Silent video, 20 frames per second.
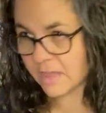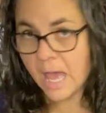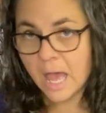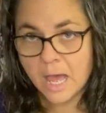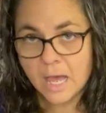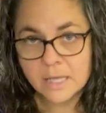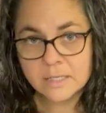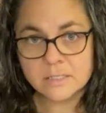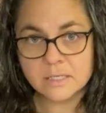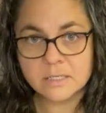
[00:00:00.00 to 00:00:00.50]

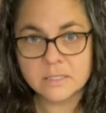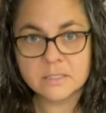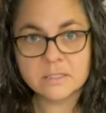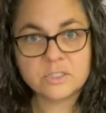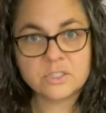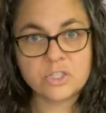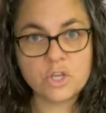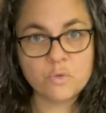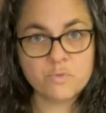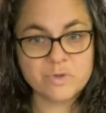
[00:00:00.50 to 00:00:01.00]
that,
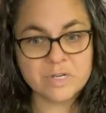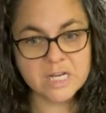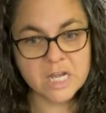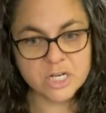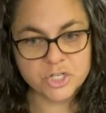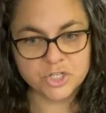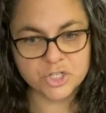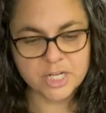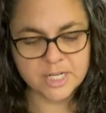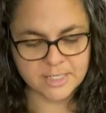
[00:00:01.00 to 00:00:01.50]
don't
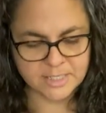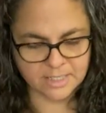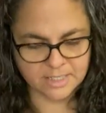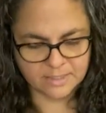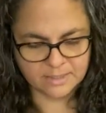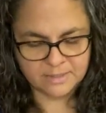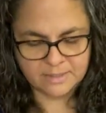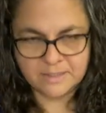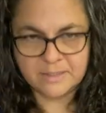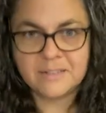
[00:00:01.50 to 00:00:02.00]
touch it.
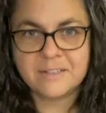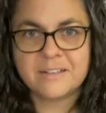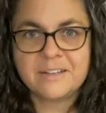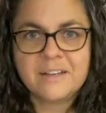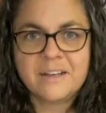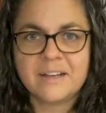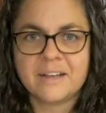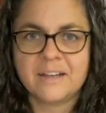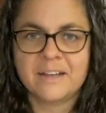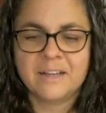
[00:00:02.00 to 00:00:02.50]

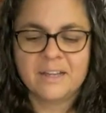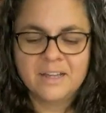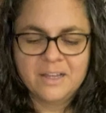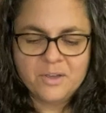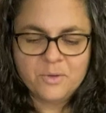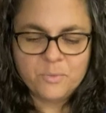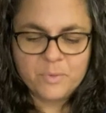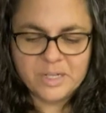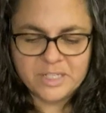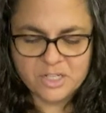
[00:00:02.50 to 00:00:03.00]

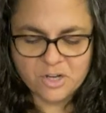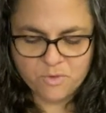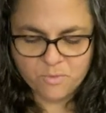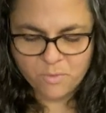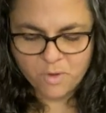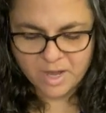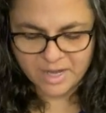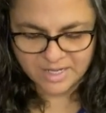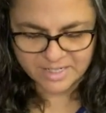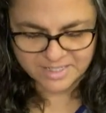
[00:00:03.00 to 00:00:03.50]
We don't
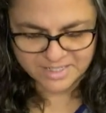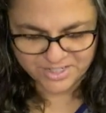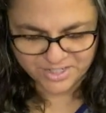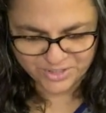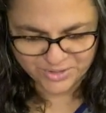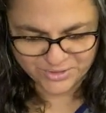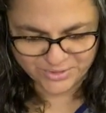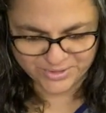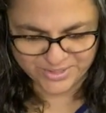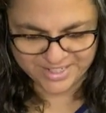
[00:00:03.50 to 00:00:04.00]
want it
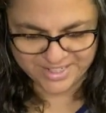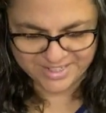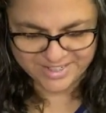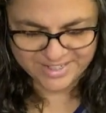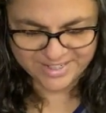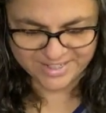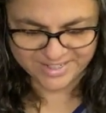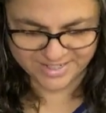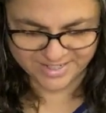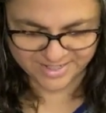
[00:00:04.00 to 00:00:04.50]
to
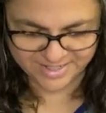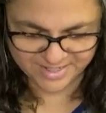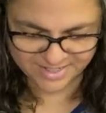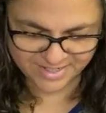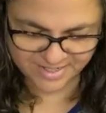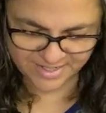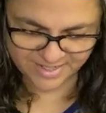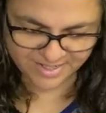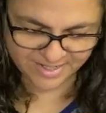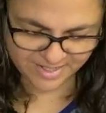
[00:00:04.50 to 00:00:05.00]

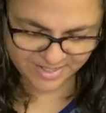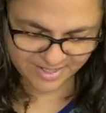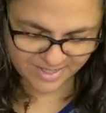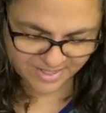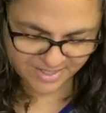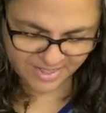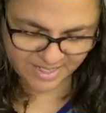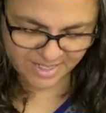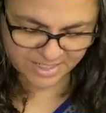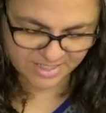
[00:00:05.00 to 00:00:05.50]

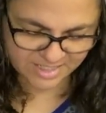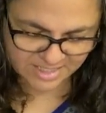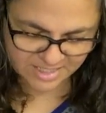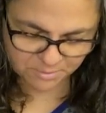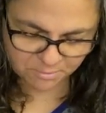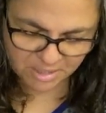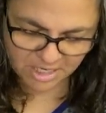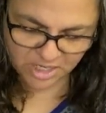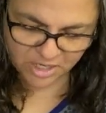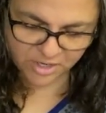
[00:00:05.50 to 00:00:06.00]
get
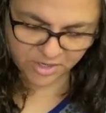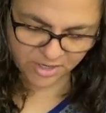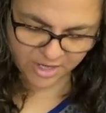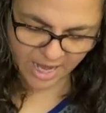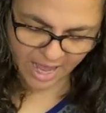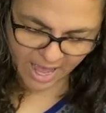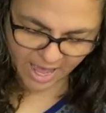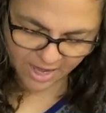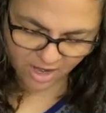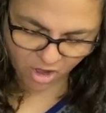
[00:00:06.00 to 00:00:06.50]
smeared
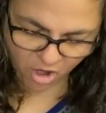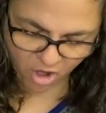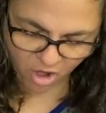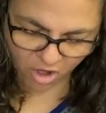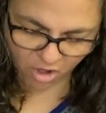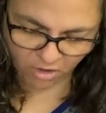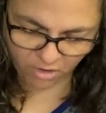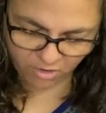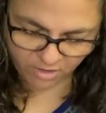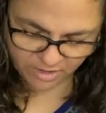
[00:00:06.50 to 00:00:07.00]
at
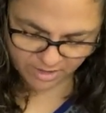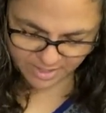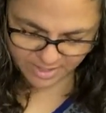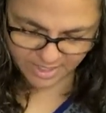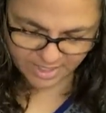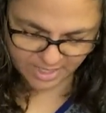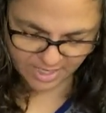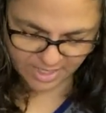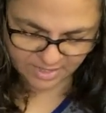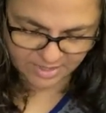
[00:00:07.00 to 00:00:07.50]
all.
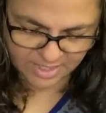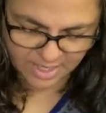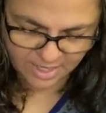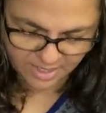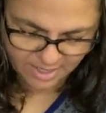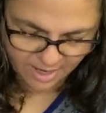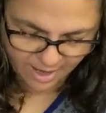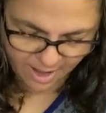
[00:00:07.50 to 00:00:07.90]
And then